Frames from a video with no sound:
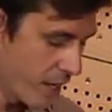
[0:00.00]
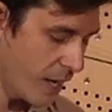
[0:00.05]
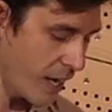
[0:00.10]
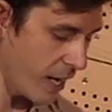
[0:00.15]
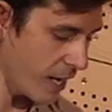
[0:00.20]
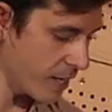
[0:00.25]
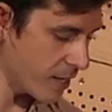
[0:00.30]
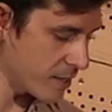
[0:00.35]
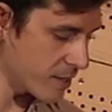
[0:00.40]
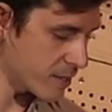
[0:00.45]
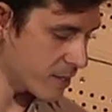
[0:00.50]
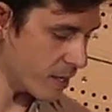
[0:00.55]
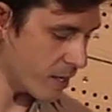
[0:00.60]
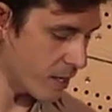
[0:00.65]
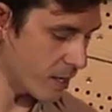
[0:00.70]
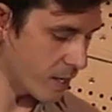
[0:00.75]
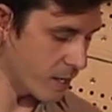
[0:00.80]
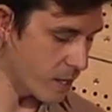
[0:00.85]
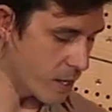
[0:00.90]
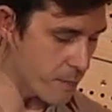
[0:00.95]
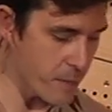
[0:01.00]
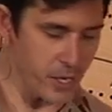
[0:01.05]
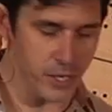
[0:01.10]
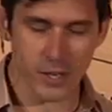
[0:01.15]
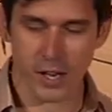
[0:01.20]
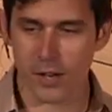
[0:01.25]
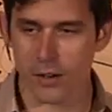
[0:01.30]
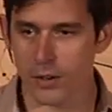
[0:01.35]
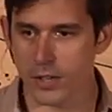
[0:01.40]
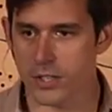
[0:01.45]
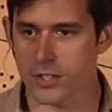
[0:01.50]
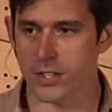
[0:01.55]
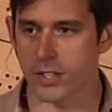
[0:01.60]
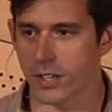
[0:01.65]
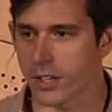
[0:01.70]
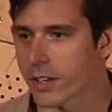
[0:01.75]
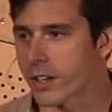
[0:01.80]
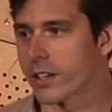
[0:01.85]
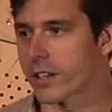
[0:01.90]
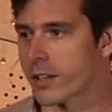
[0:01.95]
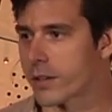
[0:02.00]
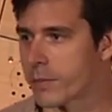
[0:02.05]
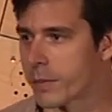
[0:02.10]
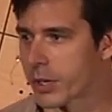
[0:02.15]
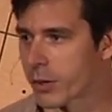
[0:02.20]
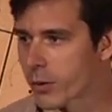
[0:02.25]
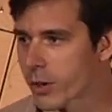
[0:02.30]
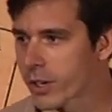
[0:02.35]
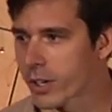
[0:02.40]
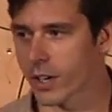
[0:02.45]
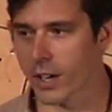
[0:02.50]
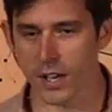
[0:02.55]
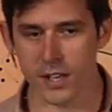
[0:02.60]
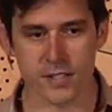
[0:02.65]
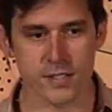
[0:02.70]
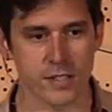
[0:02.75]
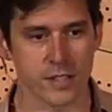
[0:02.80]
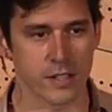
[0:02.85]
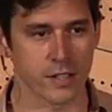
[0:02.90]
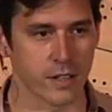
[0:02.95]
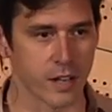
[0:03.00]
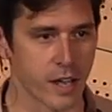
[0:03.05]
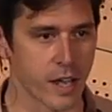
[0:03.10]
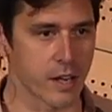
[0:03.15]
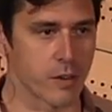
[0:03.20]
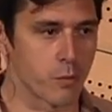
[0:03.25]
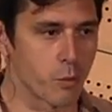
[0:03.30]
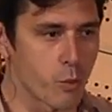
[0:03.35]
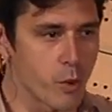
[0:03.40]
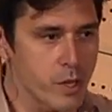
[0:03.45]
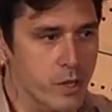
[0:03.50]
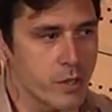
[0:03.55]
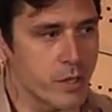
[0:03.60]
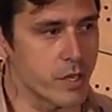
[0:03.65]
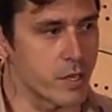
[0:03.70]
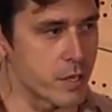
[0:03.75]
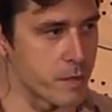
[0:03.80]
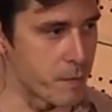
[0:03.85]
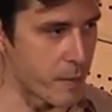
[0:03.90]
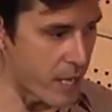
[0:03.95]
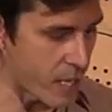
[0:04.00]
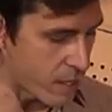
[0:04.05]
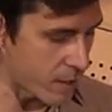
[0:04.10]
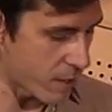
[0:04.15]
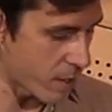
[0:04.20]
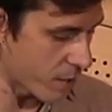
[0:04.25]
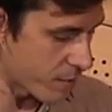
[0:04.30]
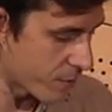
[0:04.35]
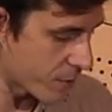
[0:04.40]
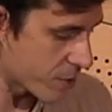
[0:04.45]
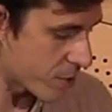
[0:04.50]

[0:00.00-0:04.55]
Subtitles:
and about how engineering can be organized and what you can demand out of